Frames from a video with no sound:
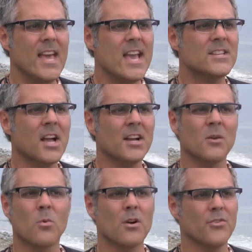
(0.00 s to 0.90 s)
He's not going
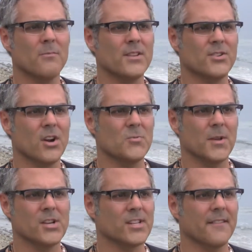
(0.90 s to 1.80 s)
to work through my church
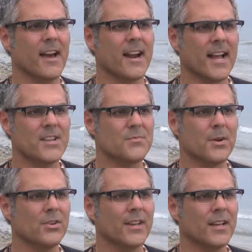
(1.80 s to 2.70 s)
because I've got a nice
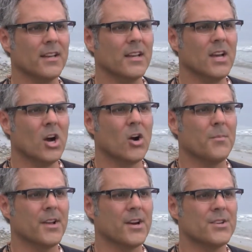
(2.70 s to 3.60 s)
building or
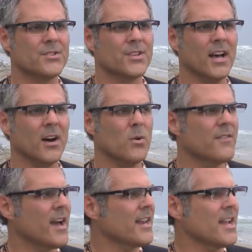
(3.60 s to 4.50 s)
because
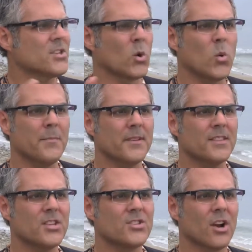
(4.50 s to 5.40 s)
we've got nice equipment
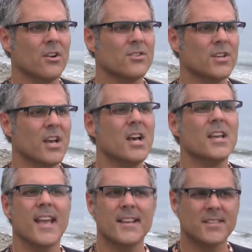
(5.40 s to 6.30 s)
in the church.
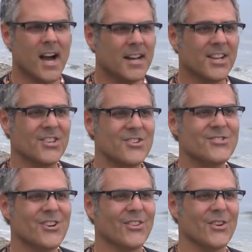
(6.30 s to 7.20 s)
Yes, God can
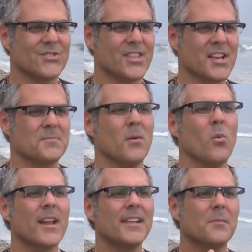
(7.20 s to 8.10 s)
use all those things, but
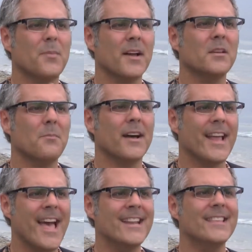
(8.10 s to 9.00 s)
when I depend
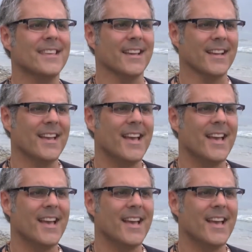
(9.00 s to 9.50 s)
upon anything,